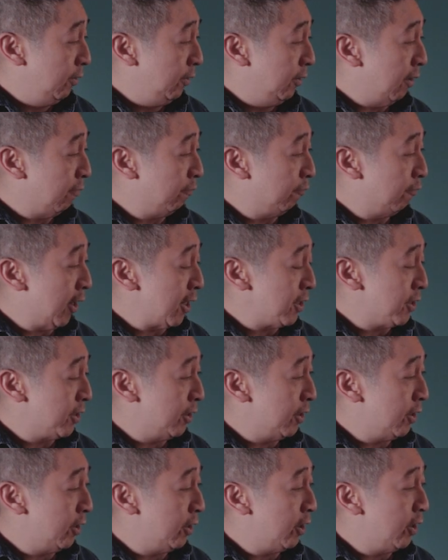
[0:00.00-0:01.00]
the
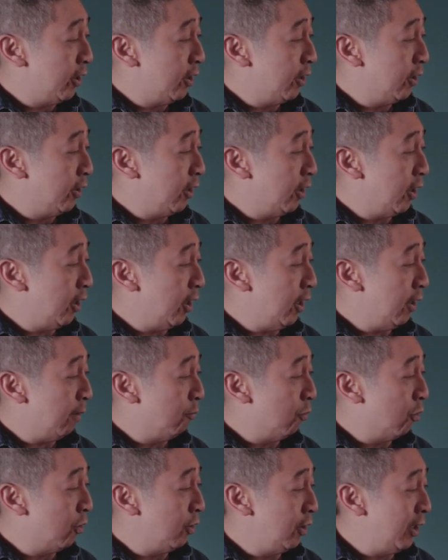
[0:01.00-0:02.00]
faster and
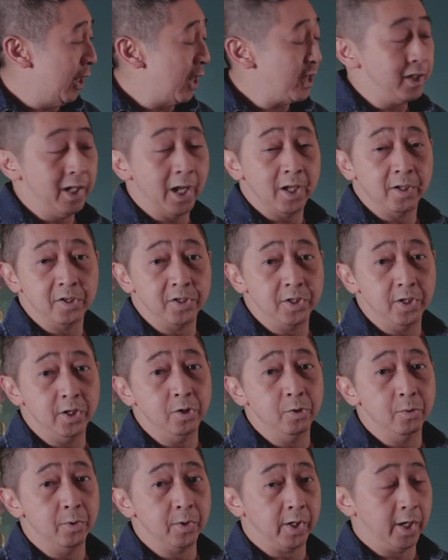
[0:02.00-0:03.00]
more less latency
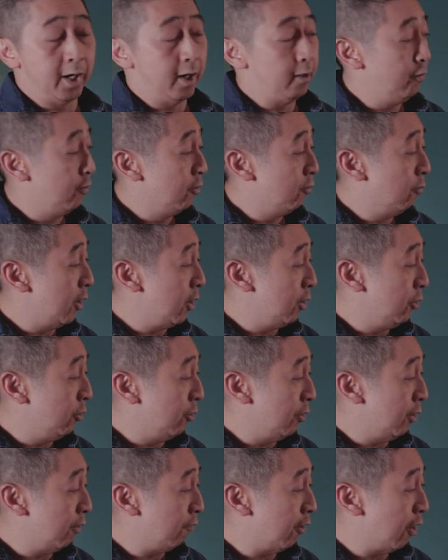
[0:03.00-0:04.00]
you will get when you
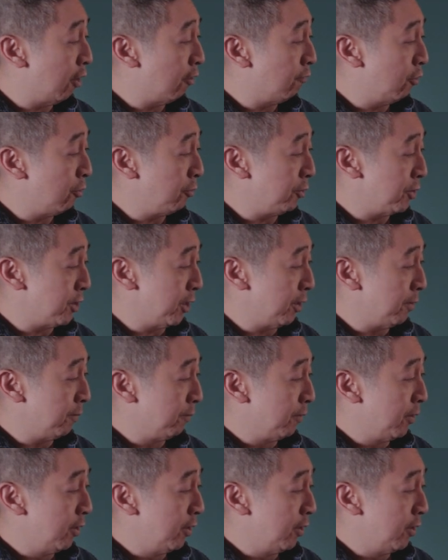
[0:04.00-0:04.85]
do the follow focusing.